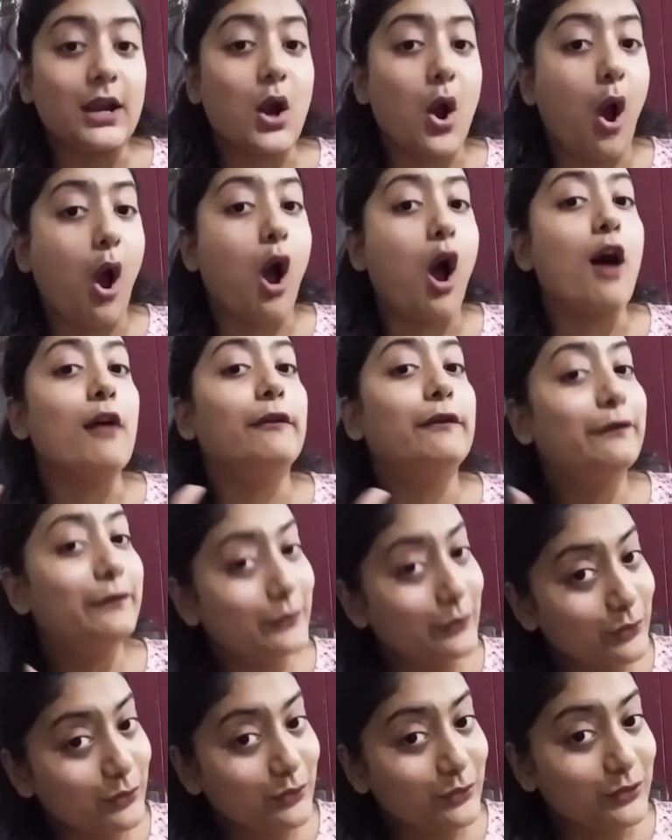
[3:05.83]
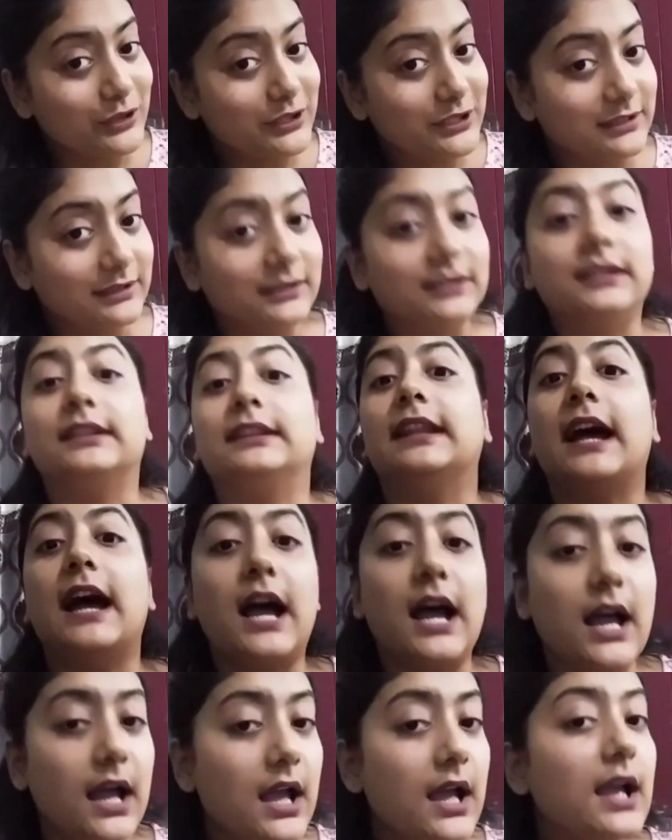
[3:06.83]
of food,
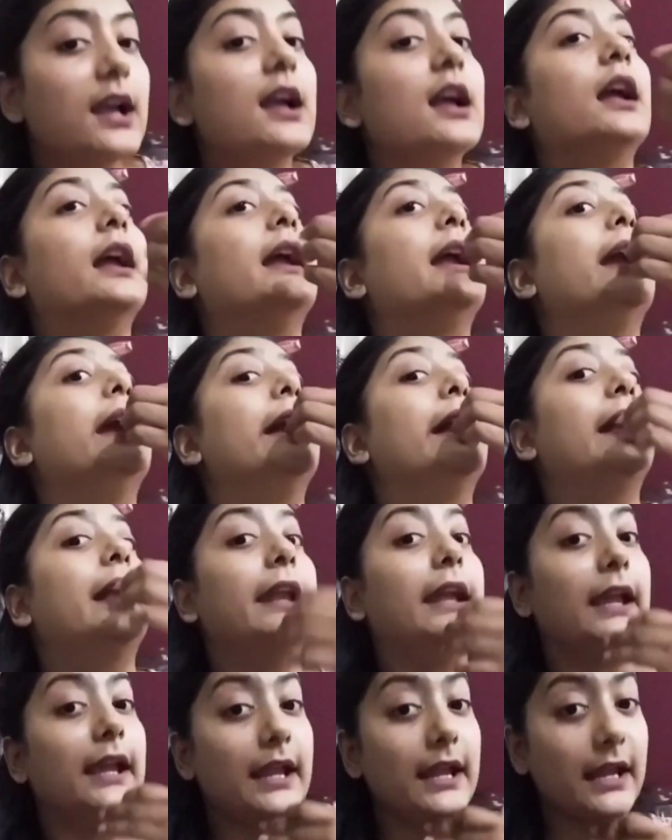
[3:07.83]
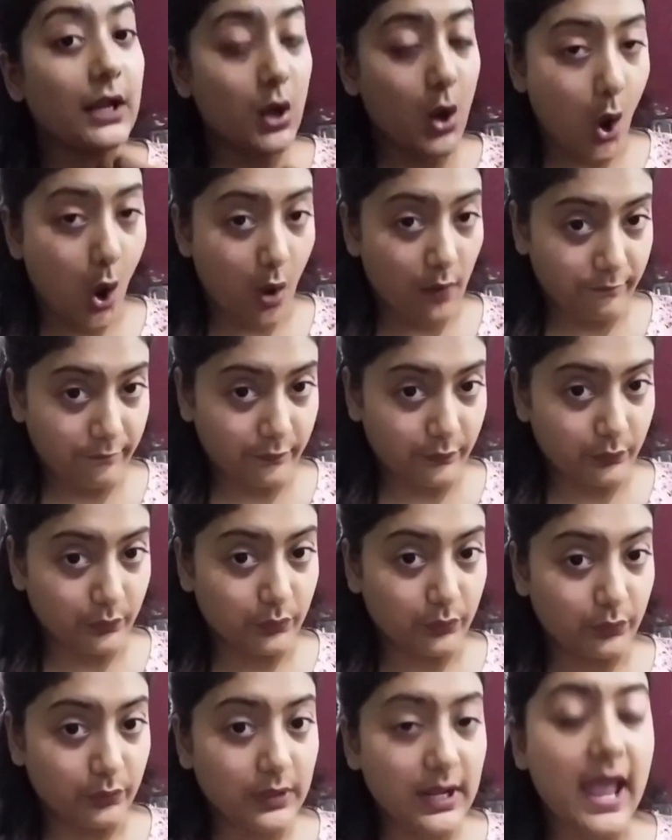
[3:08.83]
the intake of
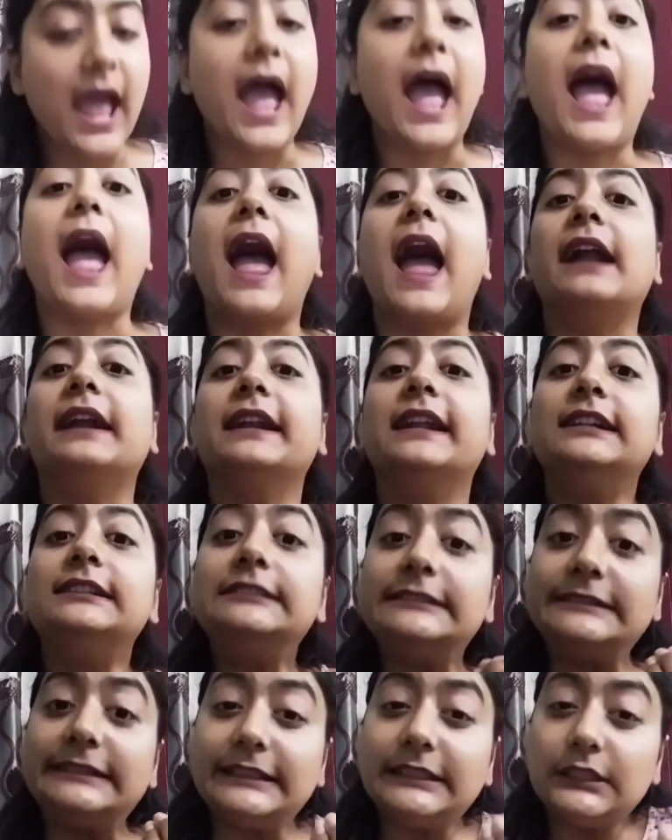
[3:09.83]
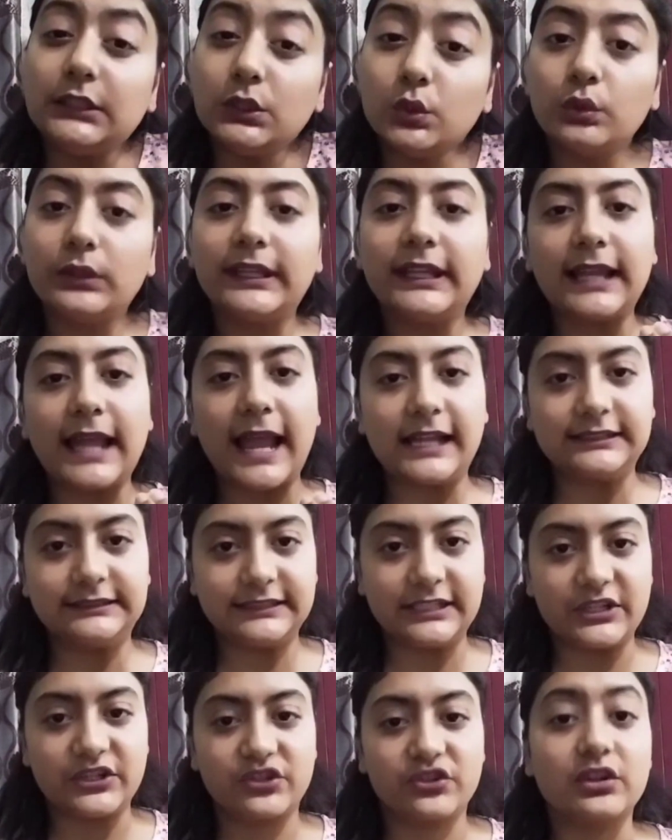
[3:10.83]
food and its
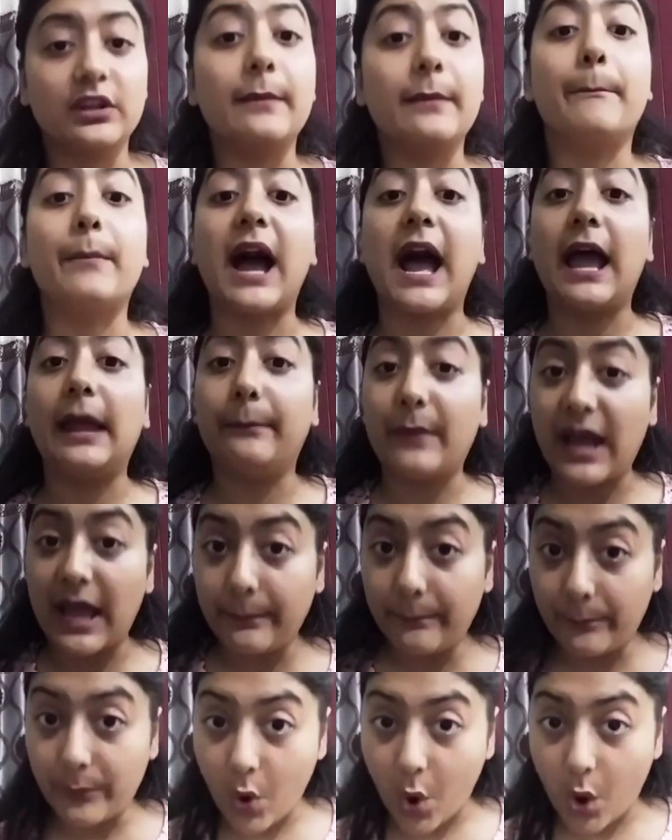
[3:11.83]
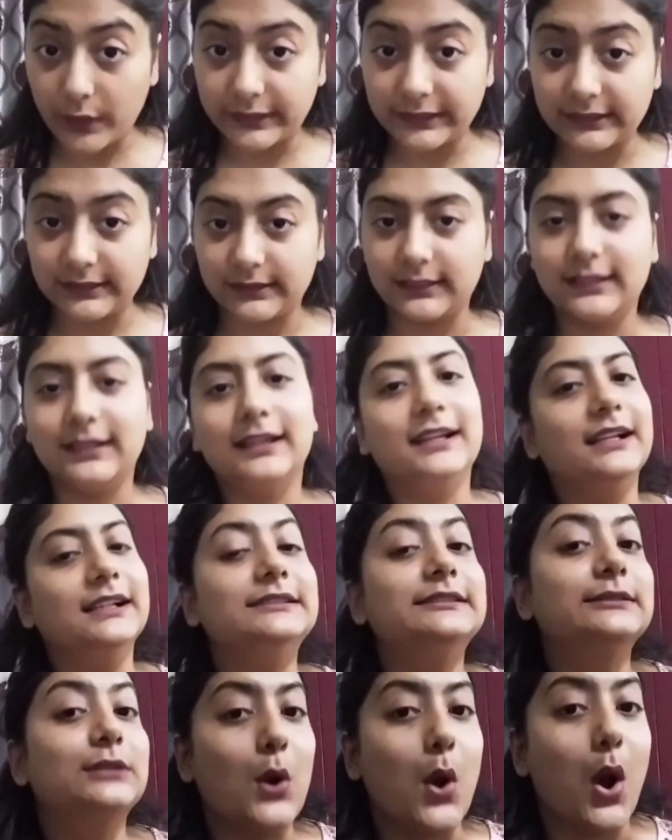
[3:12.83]
utilization by my body
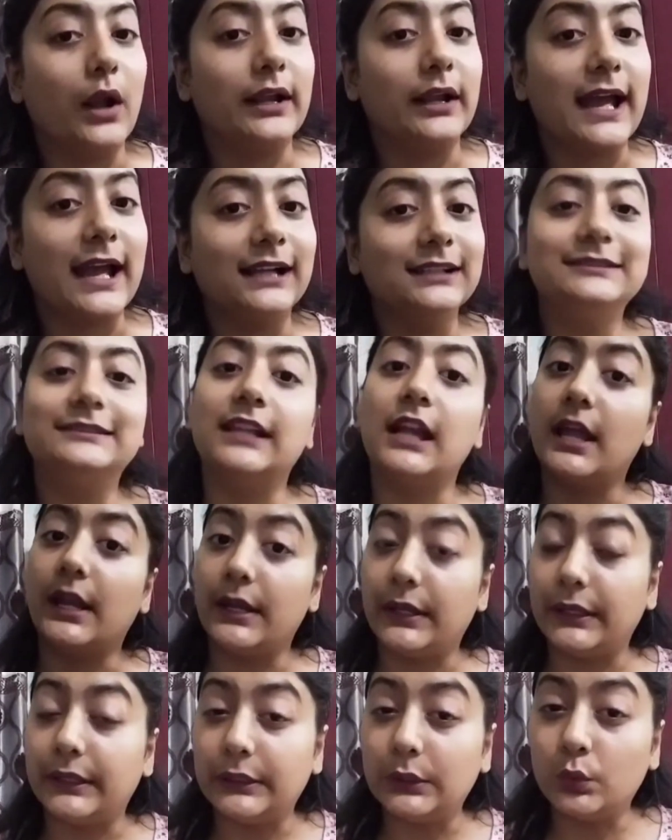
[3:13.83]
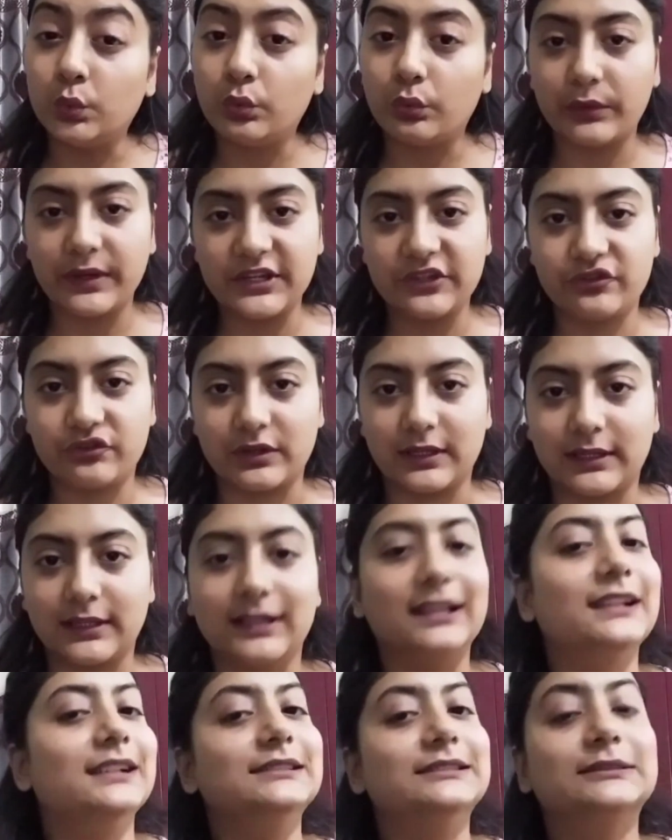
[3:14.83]
is called as nutrition.
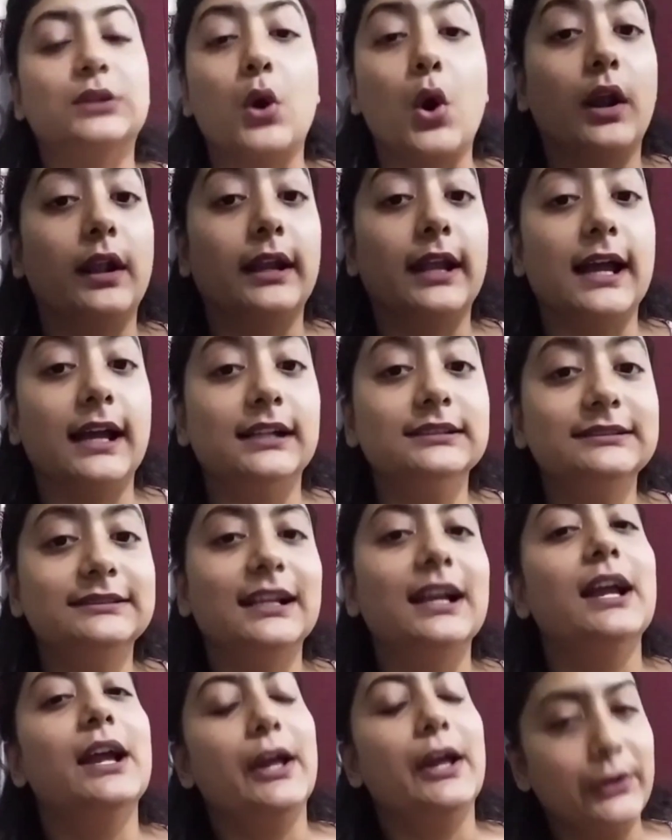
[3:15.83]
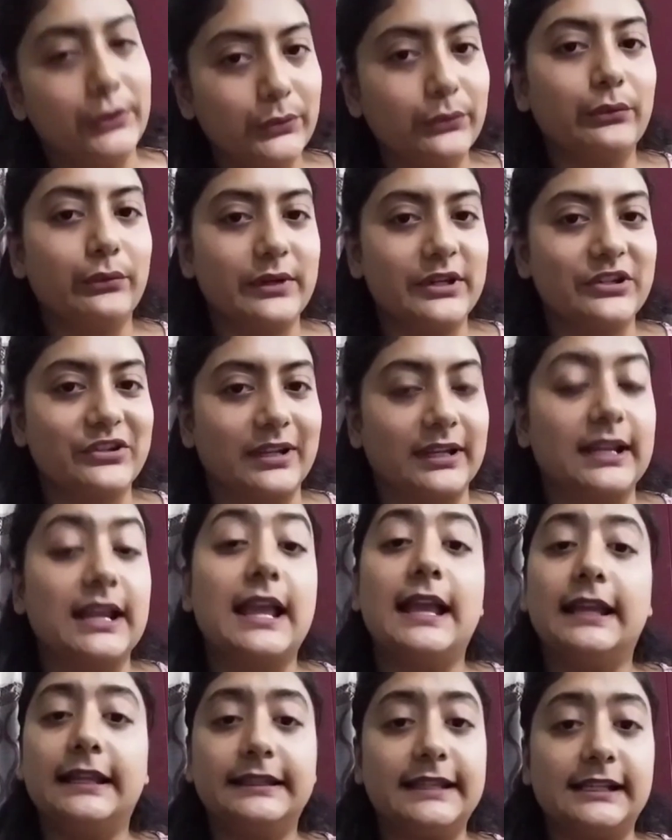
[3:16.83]
Is called as nutrition.
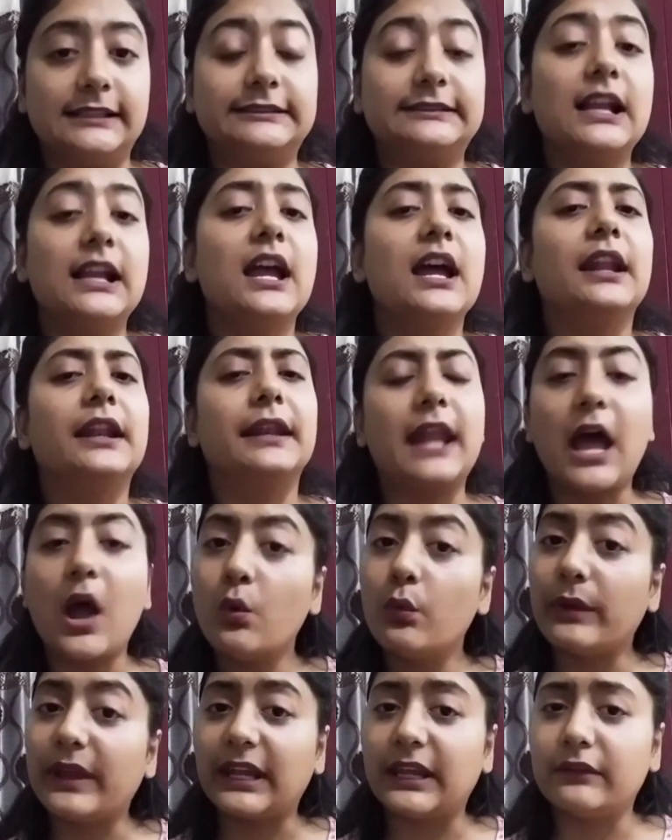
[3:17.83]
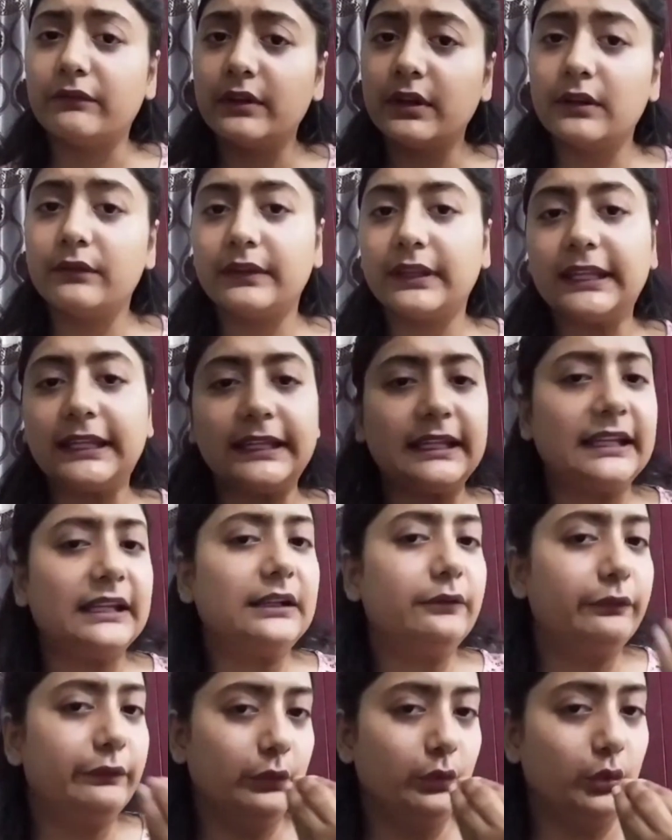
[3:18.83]
Yes. Now whenever we eat
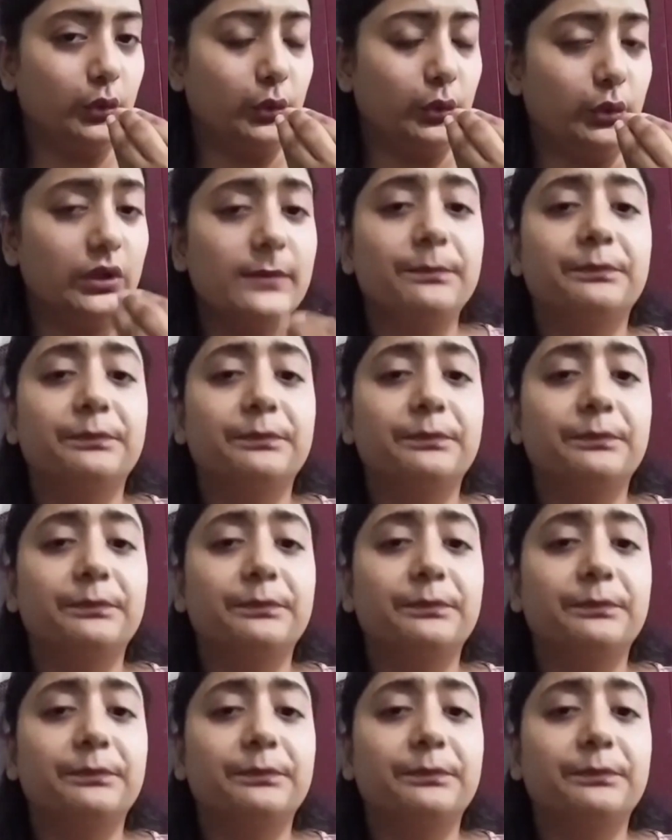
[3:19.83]
food,